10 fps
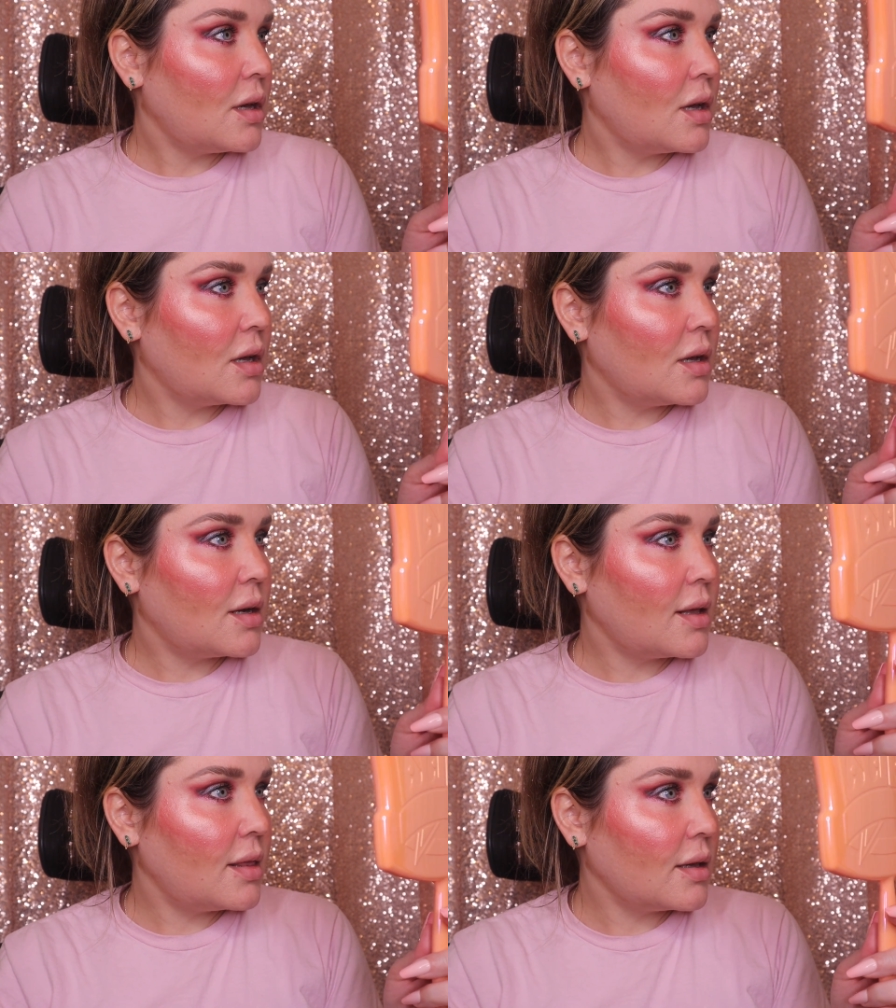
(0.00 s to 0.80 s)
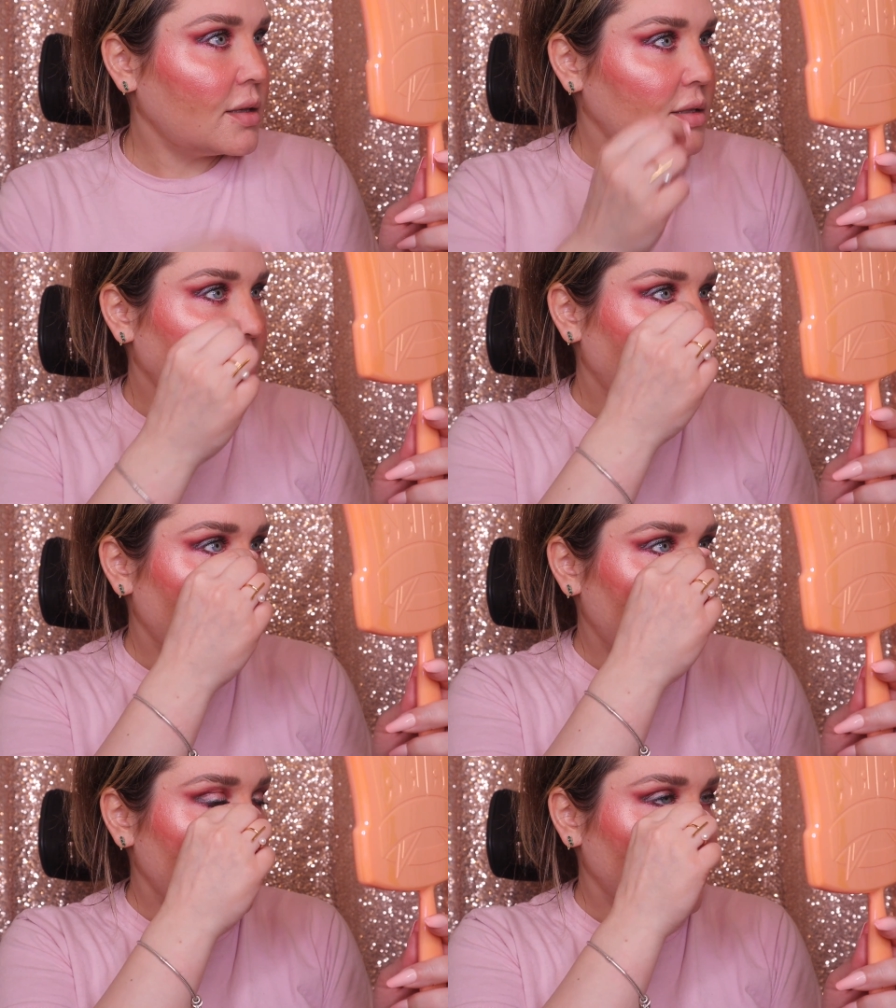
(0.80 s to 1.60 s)
And I think it's a,
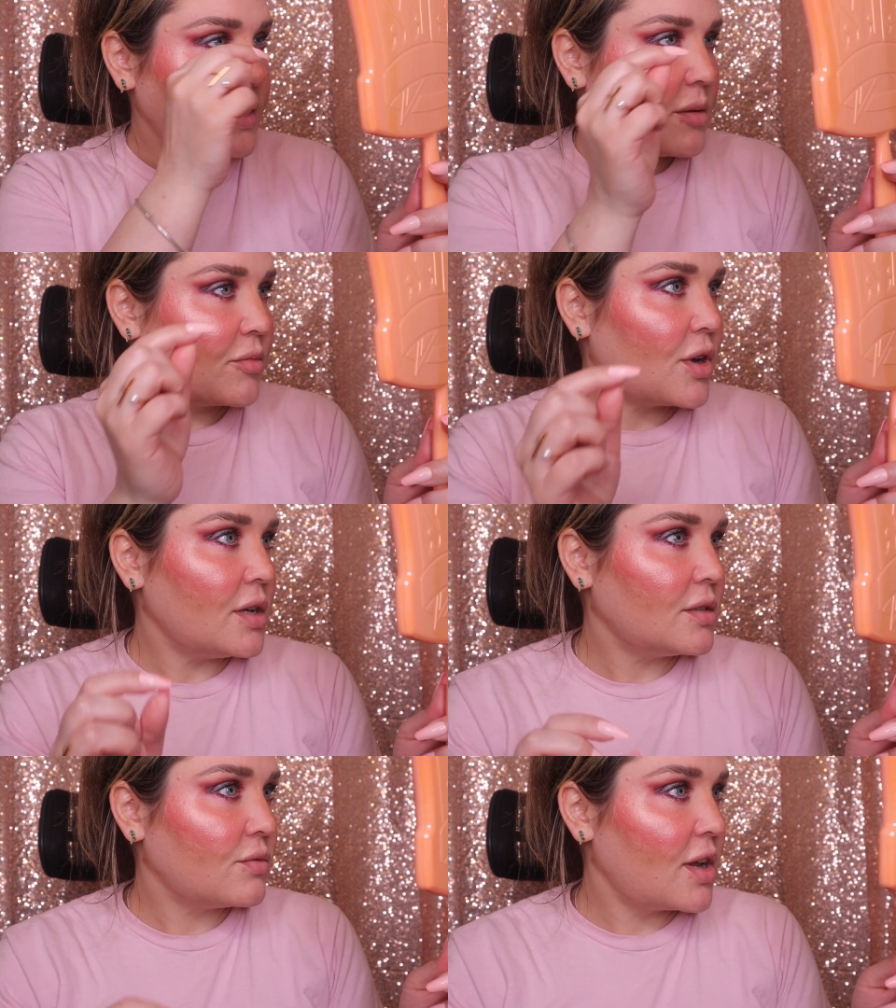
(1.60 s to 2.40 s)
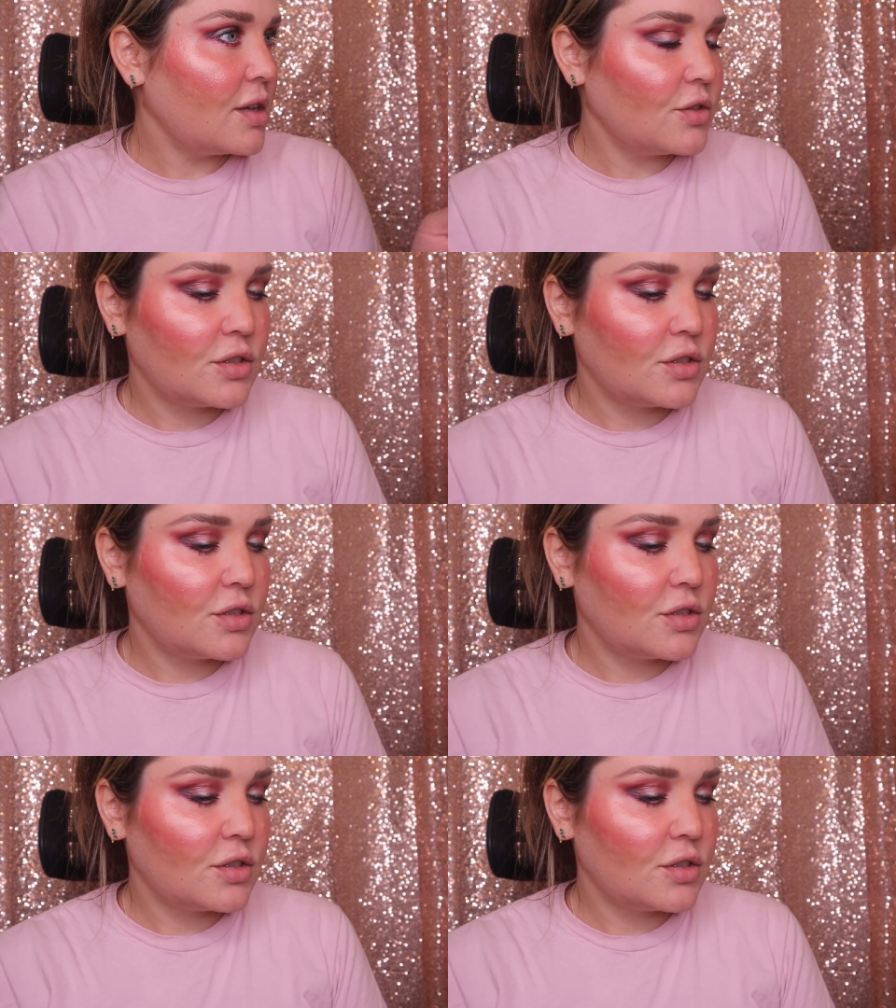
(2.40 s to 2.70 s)
around the same price range.